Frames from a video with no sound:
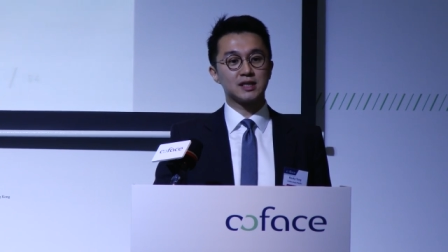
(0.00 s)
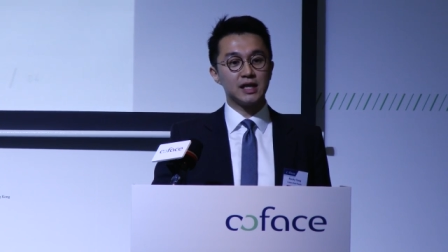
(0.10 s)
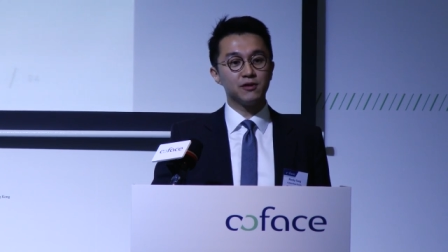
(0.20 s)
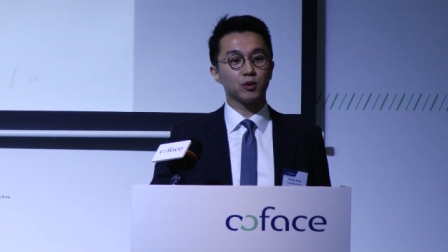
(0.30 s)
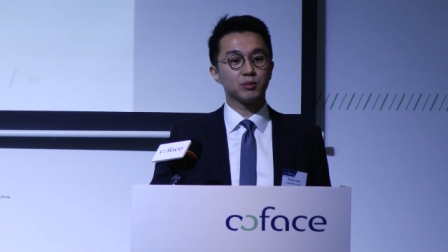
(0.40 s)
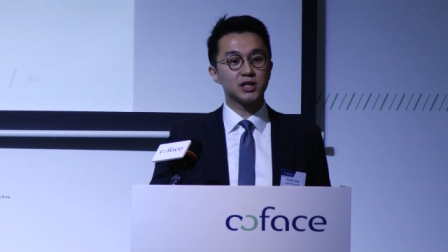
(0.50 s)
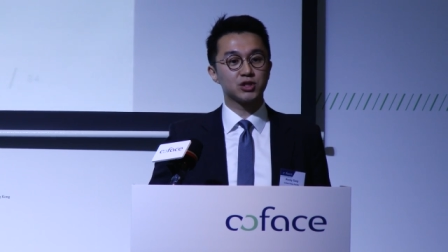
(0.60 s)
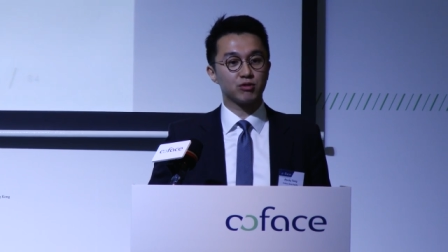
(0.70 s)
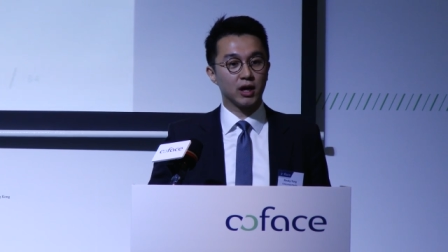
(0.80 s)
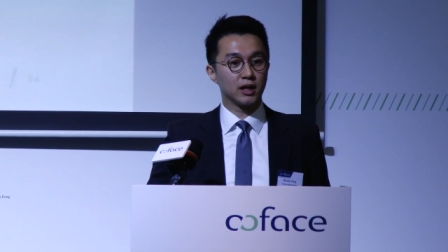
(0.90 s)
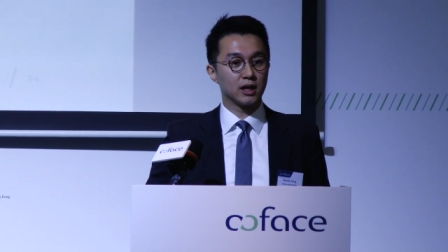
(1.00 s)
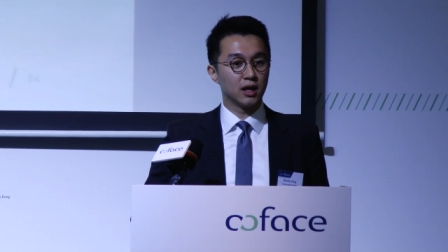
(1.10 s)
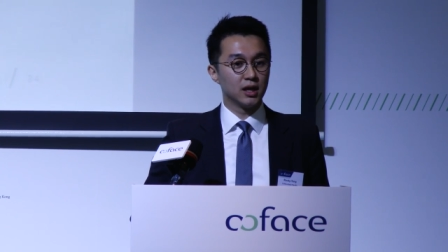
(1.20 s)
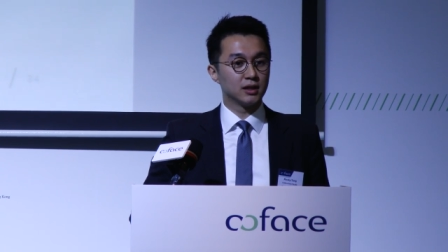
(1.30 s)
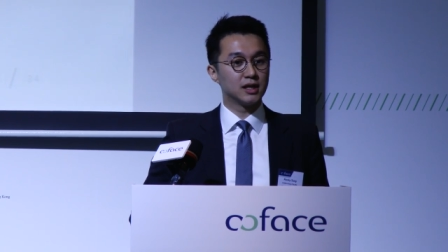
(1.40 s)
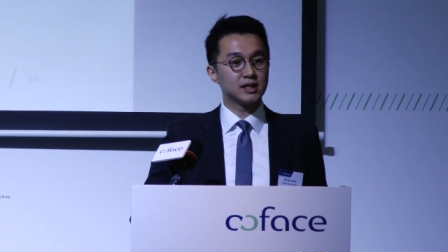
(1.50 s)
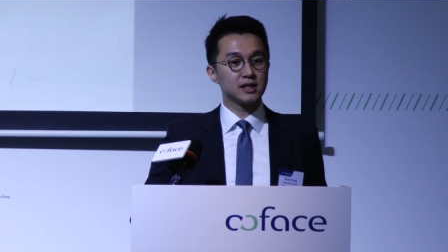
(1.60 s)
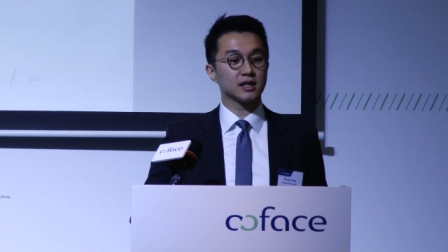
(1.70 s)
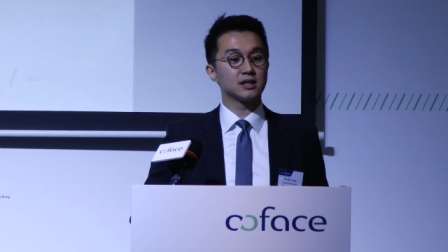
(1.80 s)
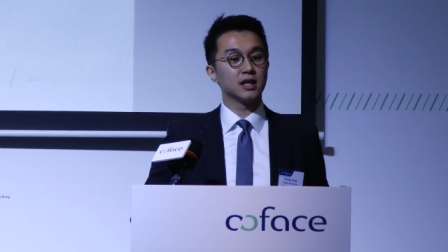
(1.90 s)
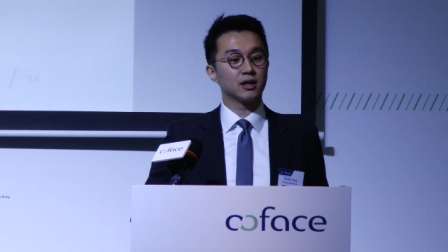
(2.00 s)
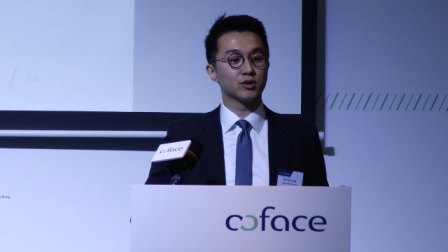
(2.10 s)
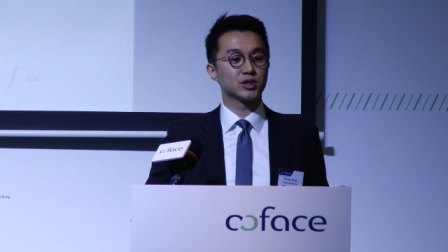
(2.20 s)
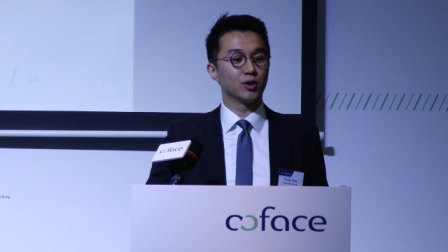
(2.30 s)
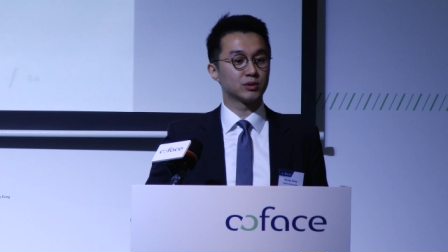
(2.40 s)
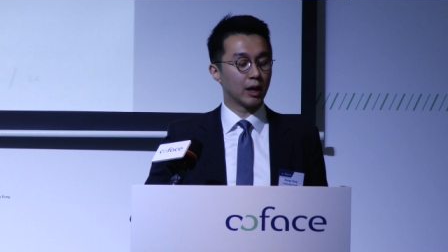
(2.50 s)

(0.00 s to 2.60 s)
see from this trend, this is a cyclical slow,